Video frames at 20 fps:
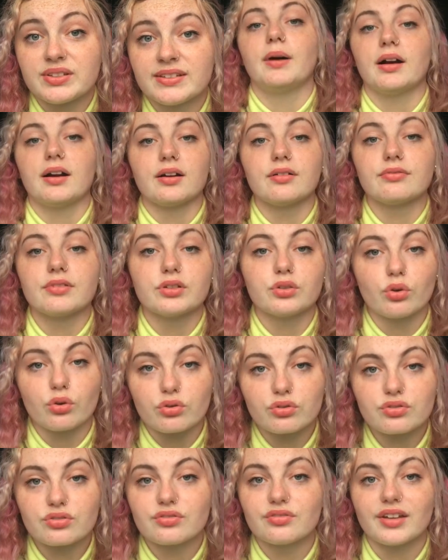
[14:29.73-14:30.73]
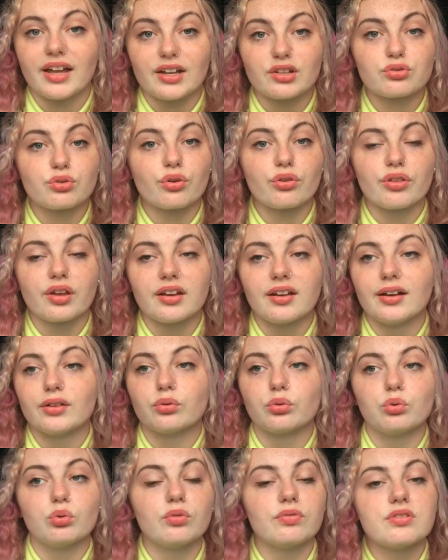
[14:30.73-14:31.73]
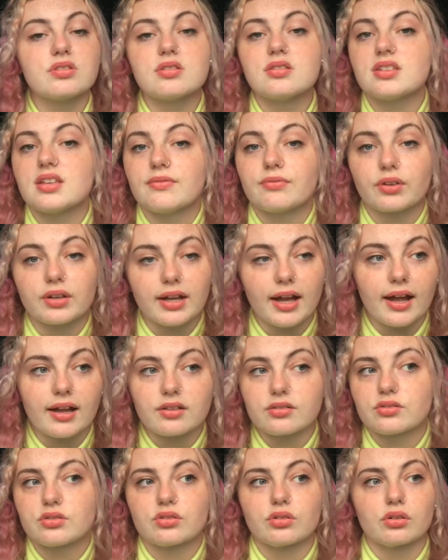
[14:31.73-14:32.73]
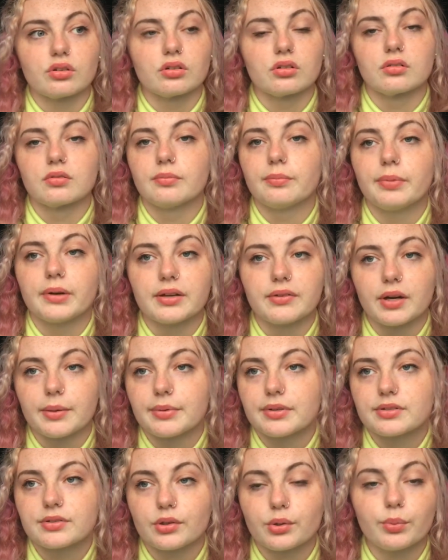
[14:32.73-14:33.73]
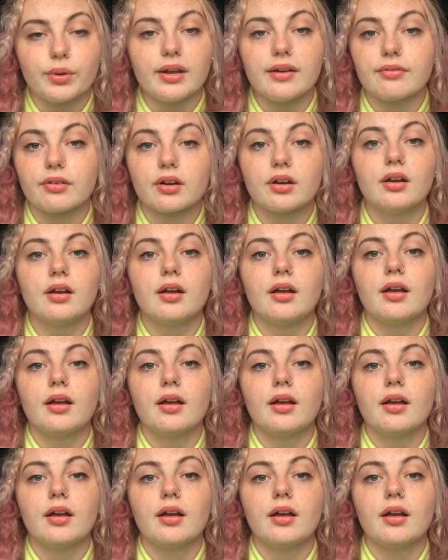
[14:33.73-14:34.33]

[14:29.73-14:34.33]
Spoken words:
Part of a dog's natural thing. I don't know if it's the same for cats or bunny rabbits or whatever,